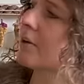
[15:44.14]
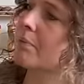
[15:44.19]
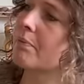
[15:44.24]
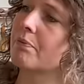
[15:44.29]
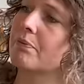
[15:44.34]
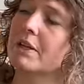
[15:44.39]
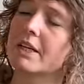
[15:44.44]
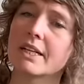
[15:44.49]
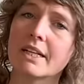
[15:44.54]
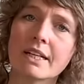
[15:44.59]

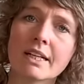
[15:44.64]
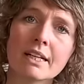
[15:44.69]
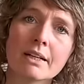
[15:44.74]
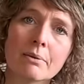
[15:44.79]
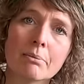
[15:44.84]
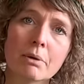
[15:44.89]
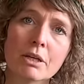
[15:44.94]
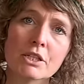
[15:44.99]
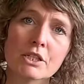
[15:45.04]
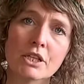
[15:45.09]
knitting
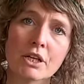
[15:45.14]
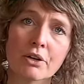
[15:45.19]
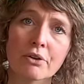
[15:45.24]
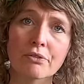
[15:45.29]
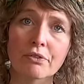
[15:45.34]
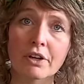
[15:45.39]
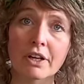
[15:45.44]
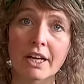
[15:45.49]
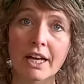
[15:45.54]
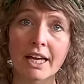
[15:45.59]

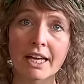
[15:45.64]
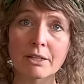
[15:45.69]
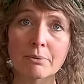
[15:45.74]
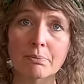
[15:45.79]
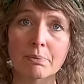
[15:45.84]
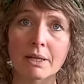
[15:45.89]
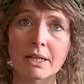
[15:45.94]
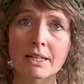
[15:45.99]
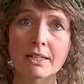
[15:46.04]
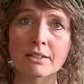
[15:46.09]
myself a
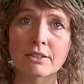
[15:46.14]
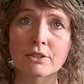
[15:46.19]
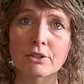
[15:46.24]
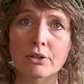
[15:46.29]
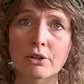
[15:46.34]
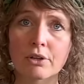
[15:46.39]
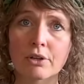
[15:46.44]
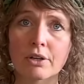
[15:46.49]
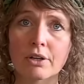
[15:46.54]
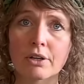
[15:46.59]
headband
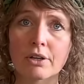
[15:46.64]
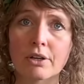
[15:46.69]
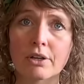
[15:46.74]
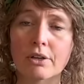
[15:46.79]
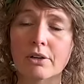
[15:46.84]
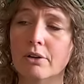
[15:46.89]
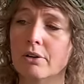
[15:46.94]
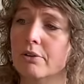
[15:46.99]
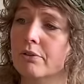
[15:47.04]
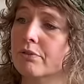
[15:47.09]

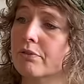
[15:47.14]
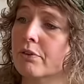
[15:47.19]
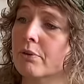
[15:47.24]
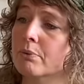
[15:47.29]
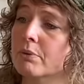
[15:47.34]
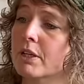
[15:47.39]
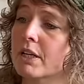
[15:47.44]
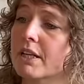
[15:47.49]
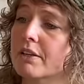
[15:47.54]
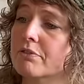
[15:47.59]

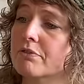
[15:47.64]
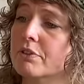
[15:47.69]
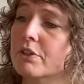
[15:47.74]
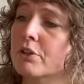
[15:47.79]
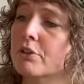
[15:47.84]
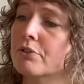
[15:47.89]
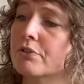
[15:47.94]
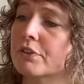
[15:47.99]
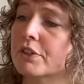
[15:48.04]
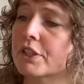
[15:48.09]
from the
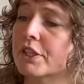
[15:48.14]
leftover